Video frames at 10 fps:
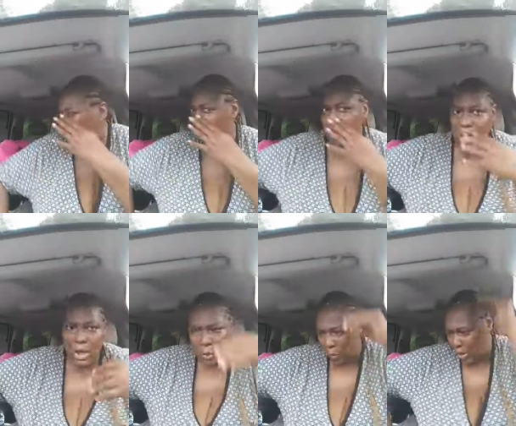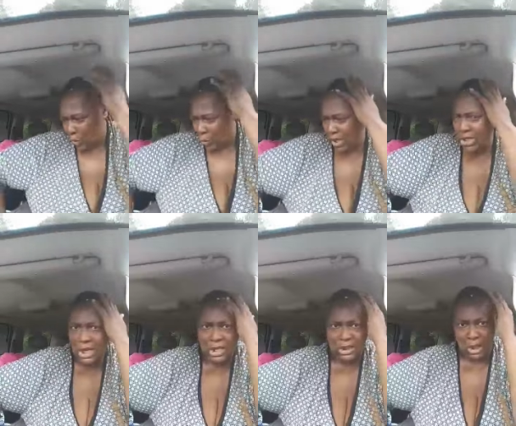And we, we, we
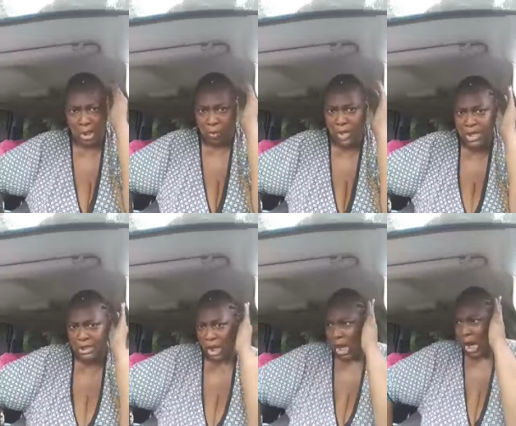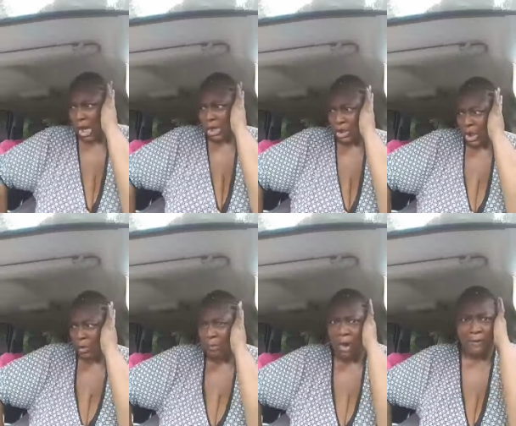need to, we need to honor
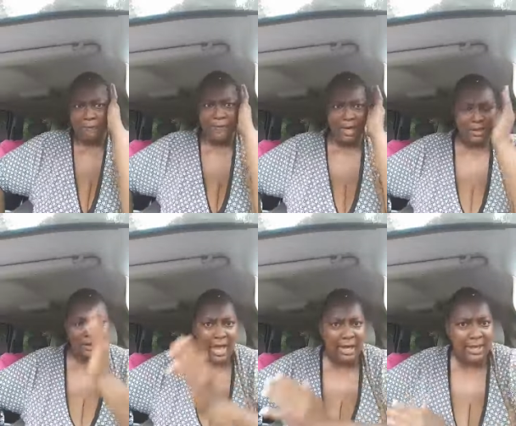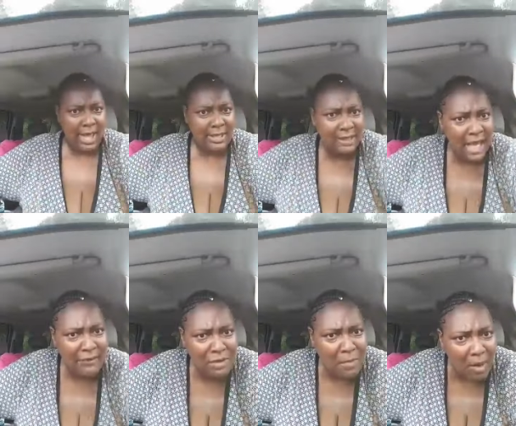your motherfucker stinking ass that can't
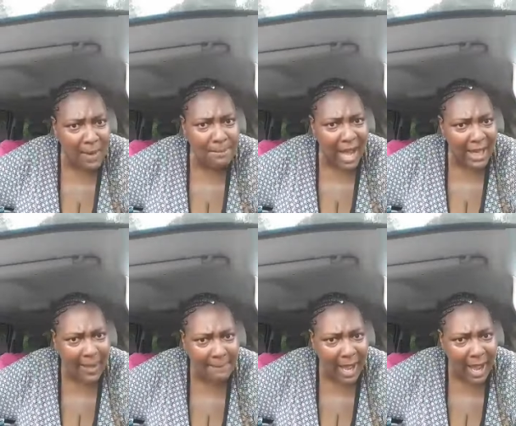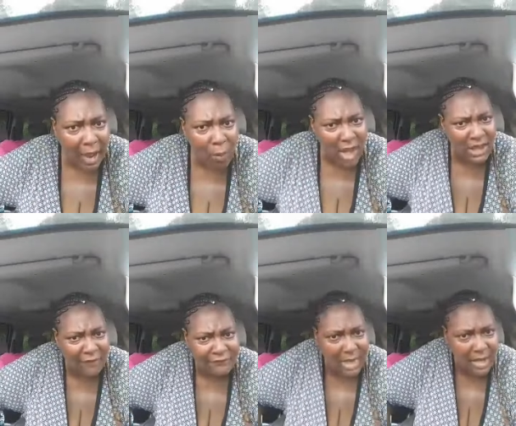even smoke a black and mild. What
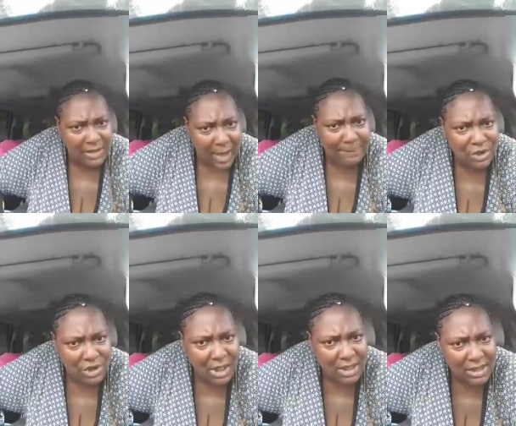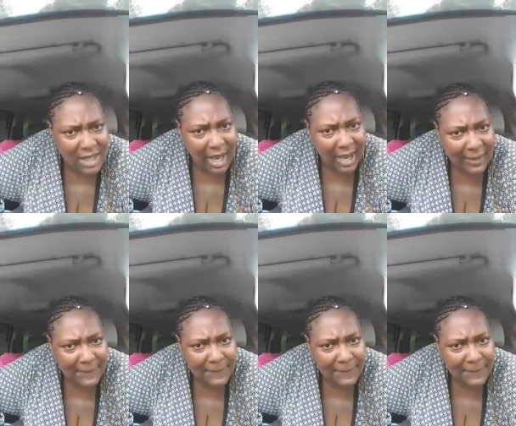the fuck type of shit is that?